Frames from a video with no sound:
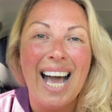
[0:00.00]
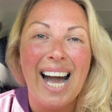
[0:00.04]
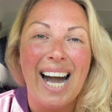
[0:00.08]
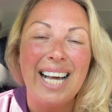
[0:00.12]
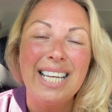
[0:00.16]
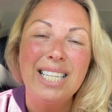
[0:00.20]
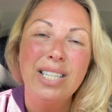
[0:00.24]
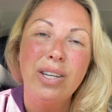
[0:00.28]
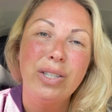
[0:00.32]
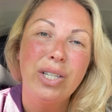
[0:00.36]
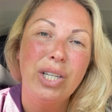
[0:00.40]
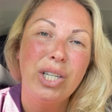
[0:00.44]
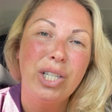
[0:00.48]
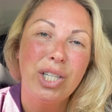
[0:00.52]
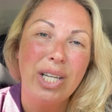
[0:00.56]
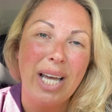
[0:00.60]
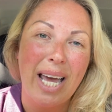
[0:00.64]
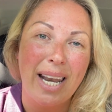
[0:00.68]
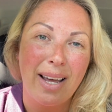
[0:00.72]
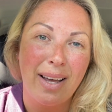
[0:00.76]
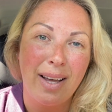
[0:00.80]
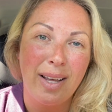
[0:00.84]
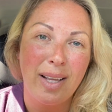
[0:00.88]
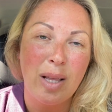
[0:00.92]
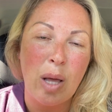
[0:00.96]
I started a
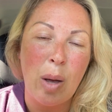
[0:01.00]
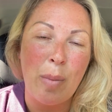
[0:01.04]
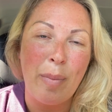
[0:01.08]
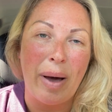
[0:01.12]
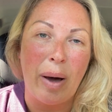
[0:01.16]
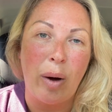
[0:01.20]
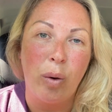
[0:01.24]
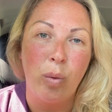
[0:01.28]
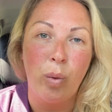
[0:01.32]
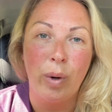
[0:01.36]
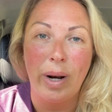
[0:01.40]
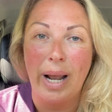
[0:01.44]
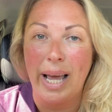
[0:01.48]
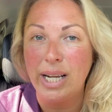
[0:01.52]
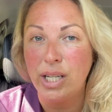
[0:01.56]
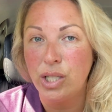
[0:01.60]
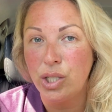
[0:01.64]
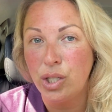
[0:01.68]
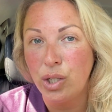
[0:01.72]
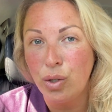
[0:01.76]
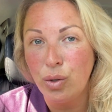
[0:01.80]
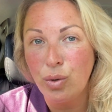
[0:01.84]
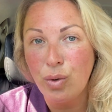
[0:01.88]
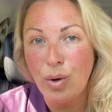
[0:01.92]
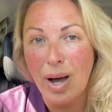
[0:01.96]
channel about what I
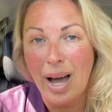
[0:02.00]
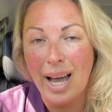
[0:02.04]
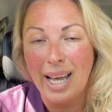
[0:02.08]
do.